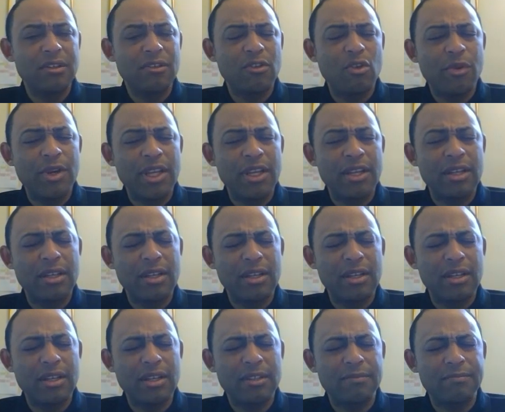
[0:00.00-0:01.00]
going
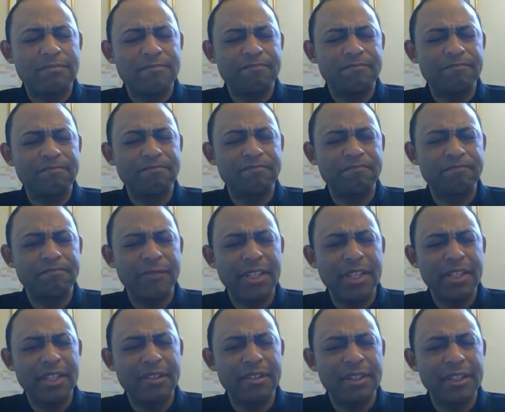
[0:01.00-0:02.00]

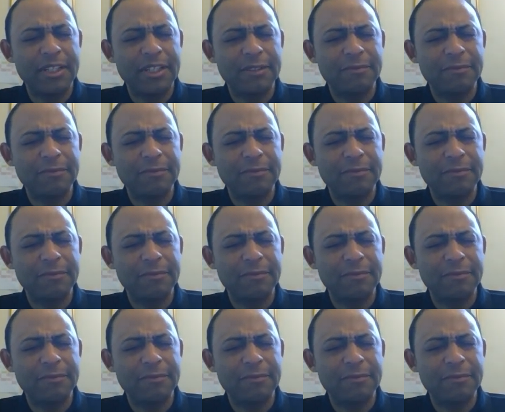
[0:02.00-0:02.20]
in